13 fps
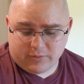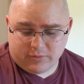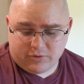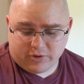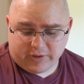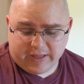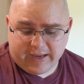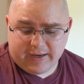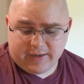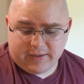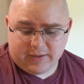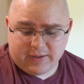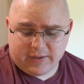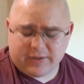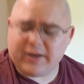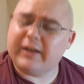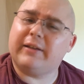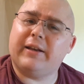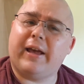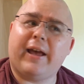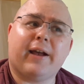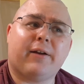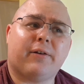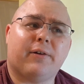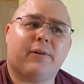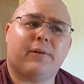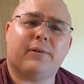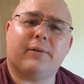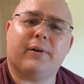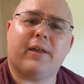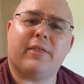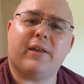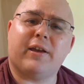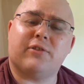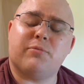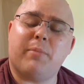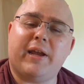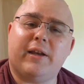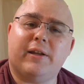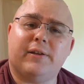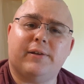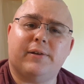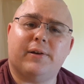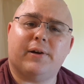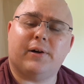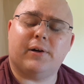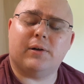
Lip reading: Gillette Knick-Knack, or I think it's made in